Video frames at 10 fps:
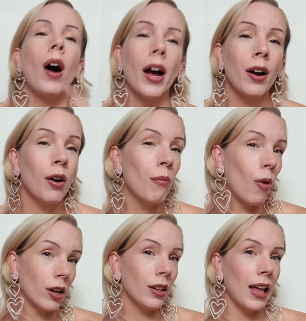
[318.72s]
I call them
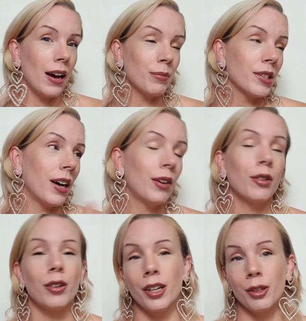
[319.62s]
water laps. I don't
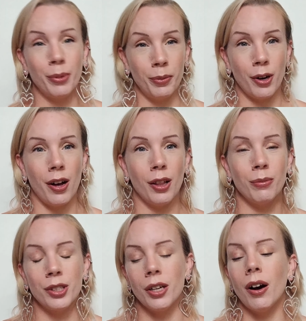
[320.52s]
know what other people call
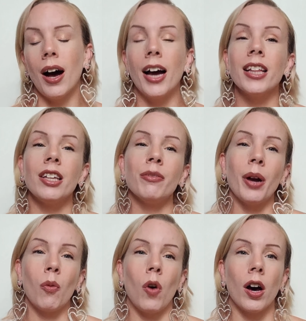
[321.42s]
them. So I leave
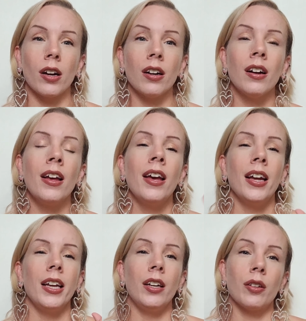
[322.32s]
my water
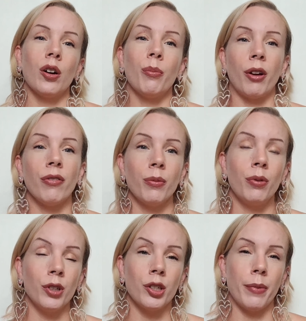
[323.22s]
either on my front
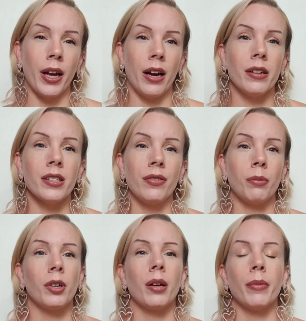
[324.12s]
porch at my house if
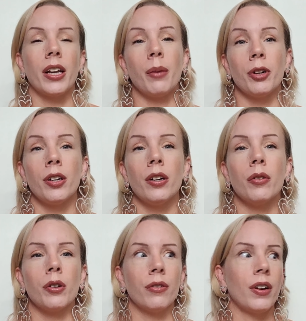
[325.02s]
I'm running in my neighborhood,
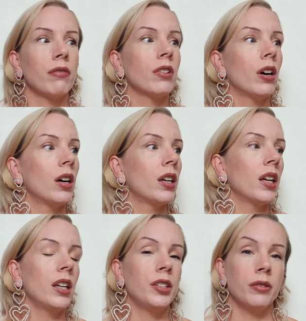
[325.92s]
or if I've gone
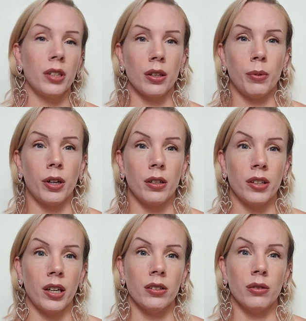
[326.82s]
into another part of
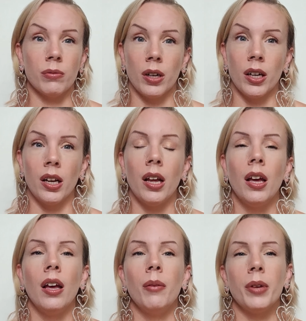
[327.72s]
town to run
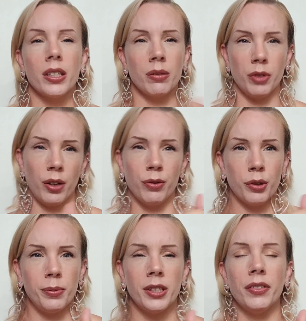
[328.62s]
because I'm looking for
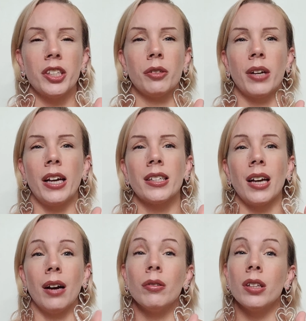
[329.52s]
specific terrain,
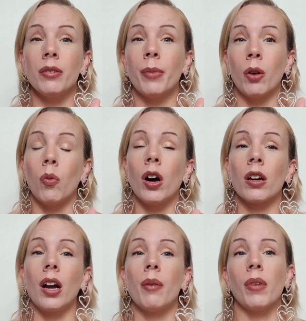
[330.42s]
I will leave my
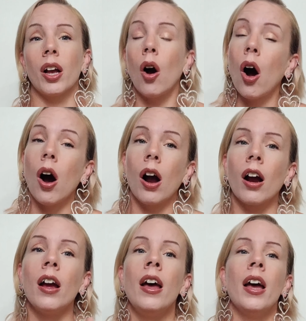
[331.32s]
water at my
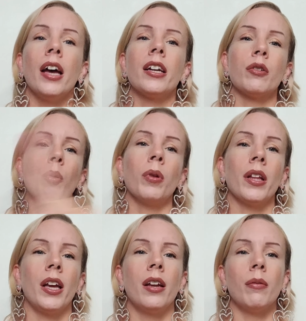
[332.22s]
car and I will
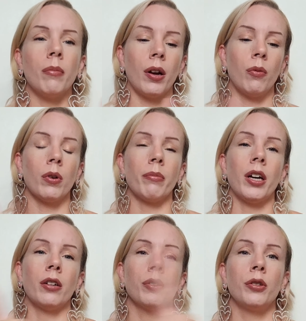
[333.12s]
plan my 1
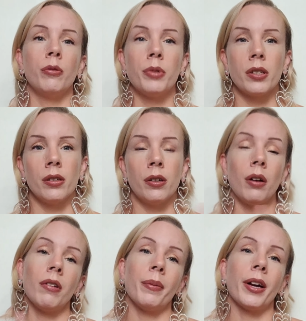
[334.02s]
mile loops
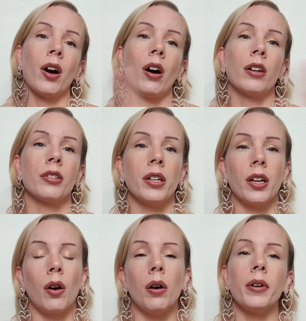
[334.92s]
around my car so I
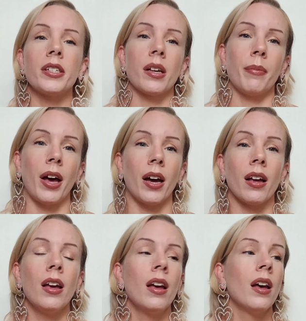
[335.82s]
can always come back.